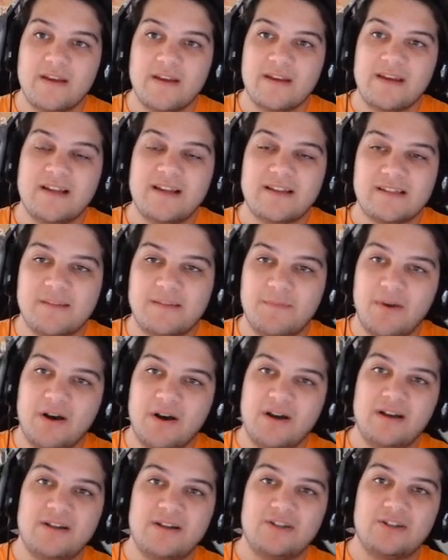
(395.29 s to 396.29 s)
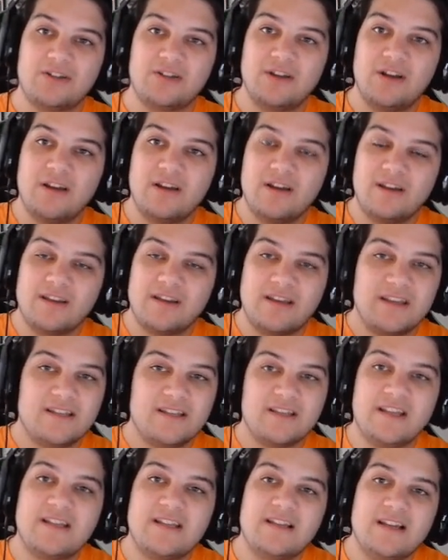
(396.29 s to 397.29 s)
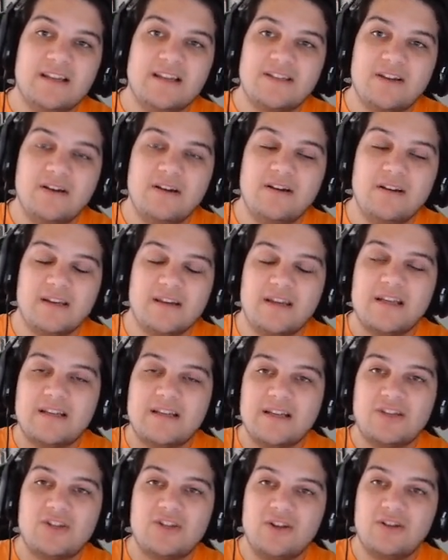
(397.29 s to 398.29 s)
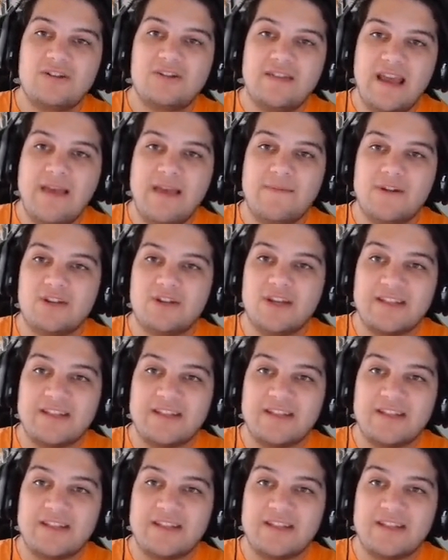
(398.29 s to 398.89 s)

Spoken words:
He does the punch. He does good. He does good damage.